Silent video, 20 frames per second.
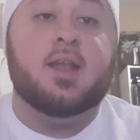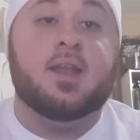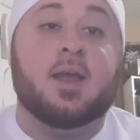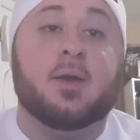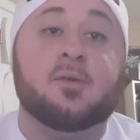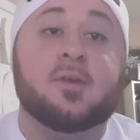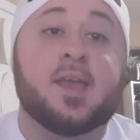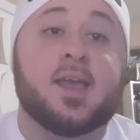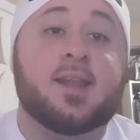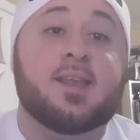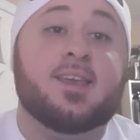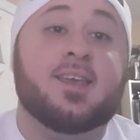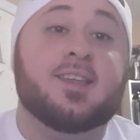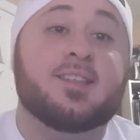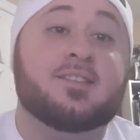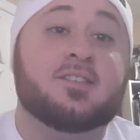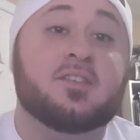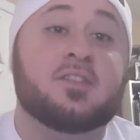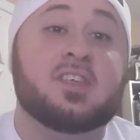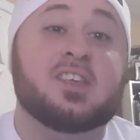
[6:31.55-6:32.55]
Now, getting
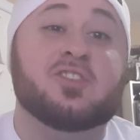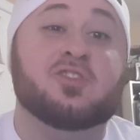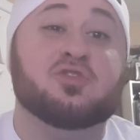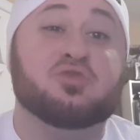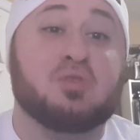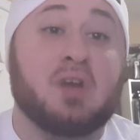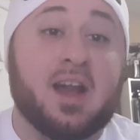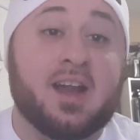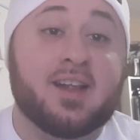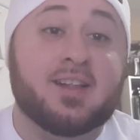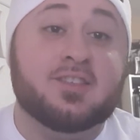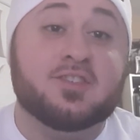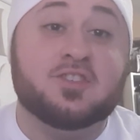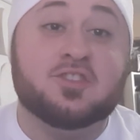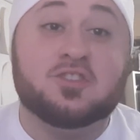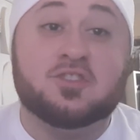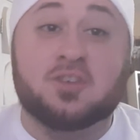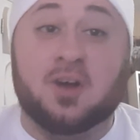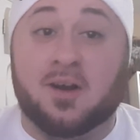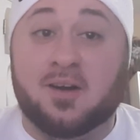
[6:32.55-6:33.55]
into the dreaded
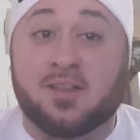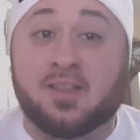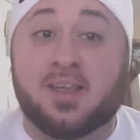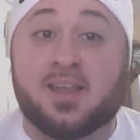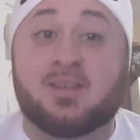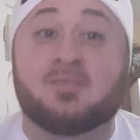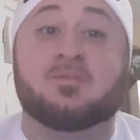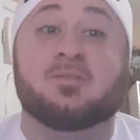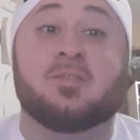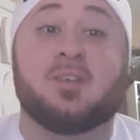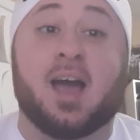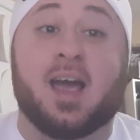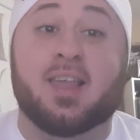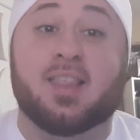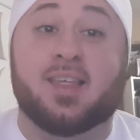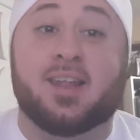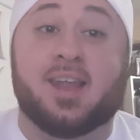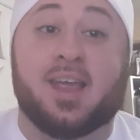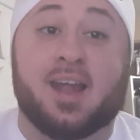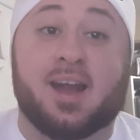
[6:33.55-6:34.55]
Scarlet and
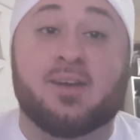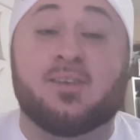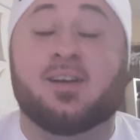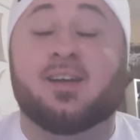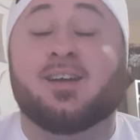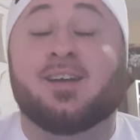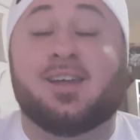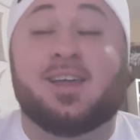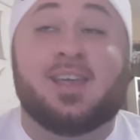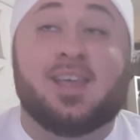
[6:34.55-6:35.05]
Violet era,